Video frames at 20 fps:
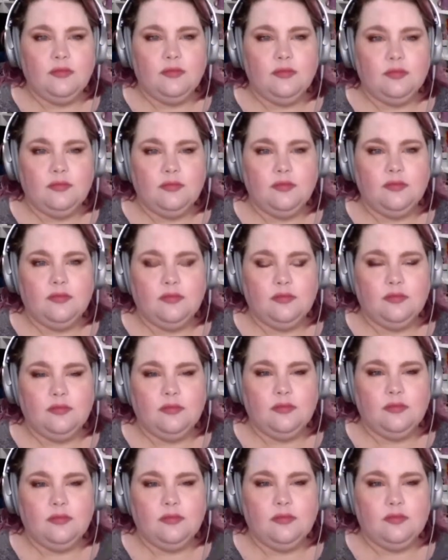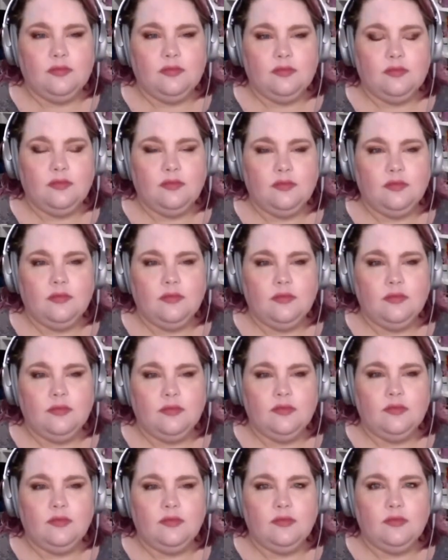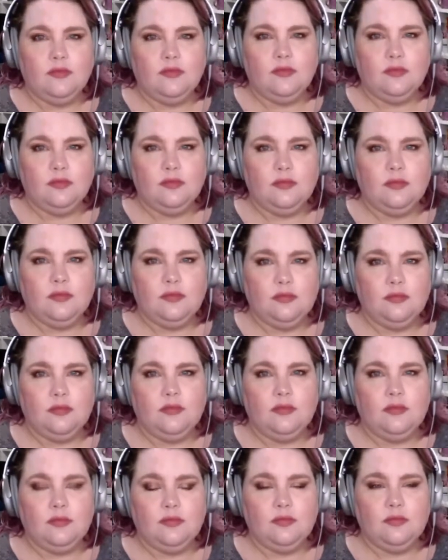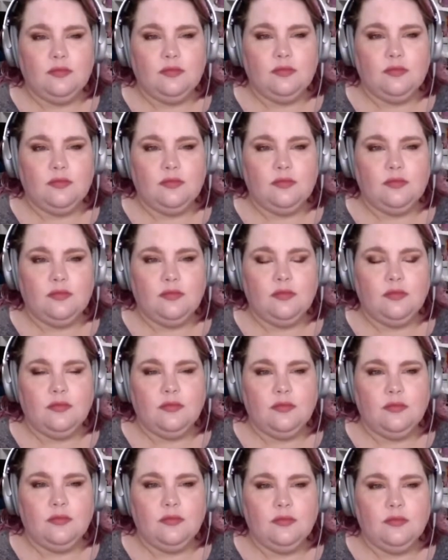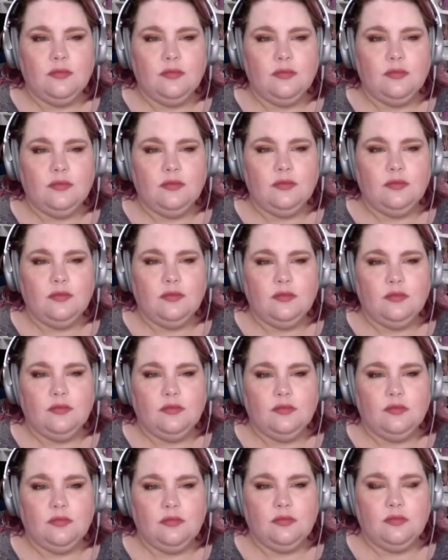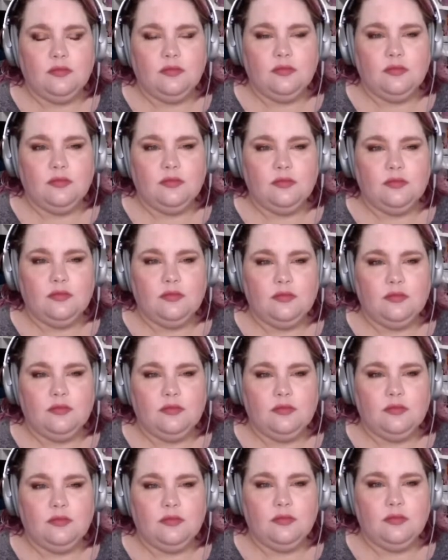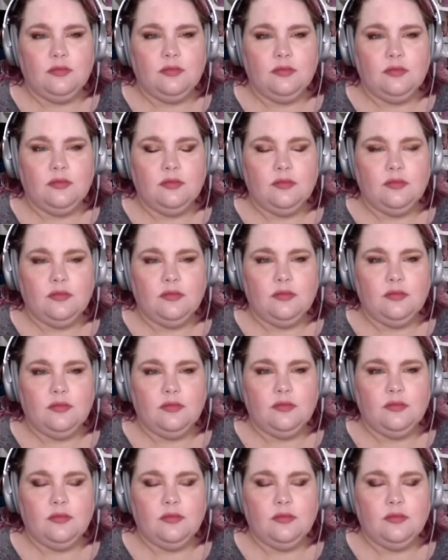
(not speaking)